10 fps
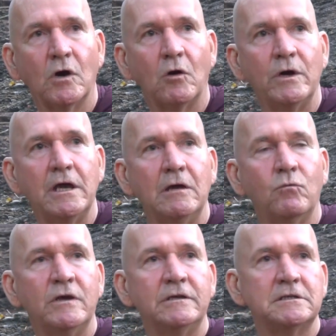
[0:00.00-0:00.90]
Well, we,
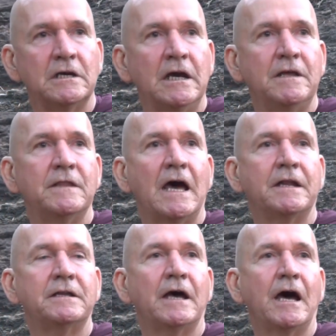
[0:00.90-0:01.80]
we're seeing
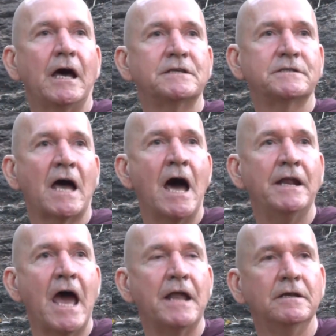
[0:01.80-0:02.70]
that uh,
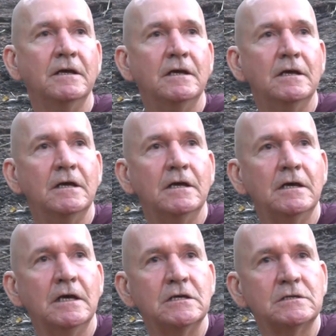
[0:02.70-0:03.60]
Sarnath
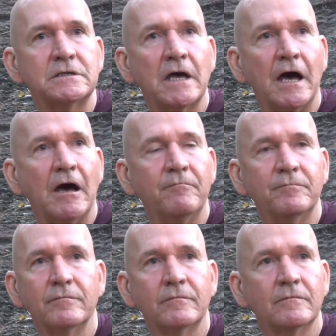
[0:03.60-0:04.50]
is, uh,
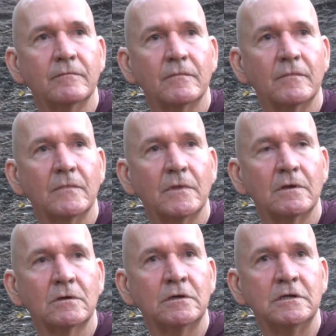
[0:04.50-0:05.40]

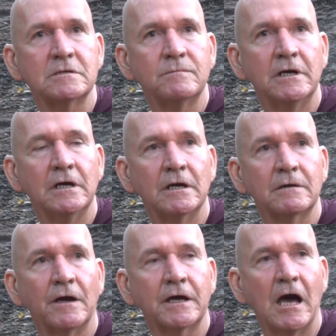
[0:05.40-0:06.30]
goodness me, I,
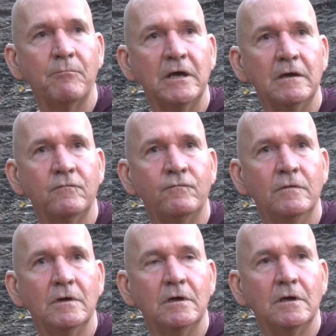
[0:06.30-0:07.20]
I can't be
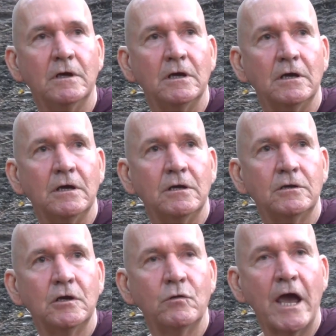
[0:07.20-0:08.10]

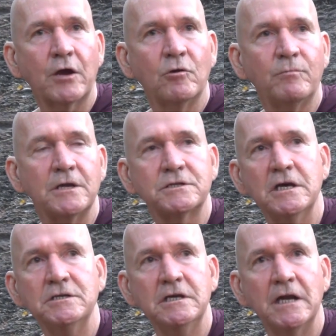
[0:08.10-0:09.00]
too accurate, but it's
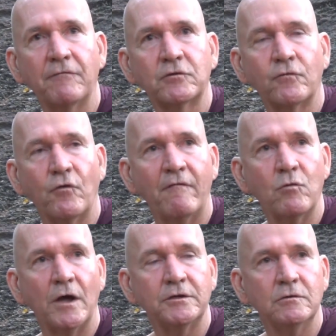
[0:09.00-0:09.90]
easy enough for
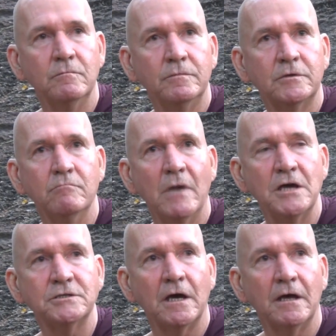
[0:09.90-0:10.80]
everyone to, to
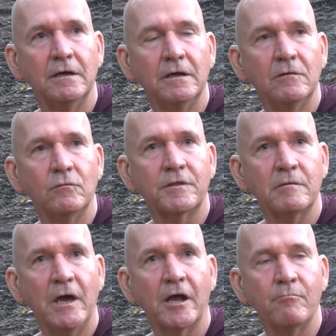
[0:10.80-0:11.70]
measure with
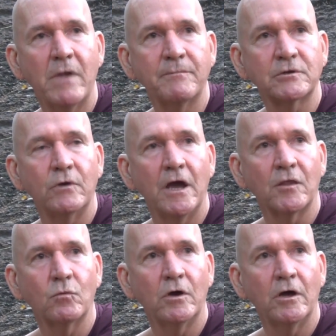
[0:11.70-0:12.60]
the amount of maps
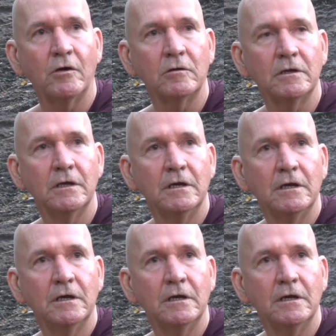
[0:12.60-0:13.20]
around the world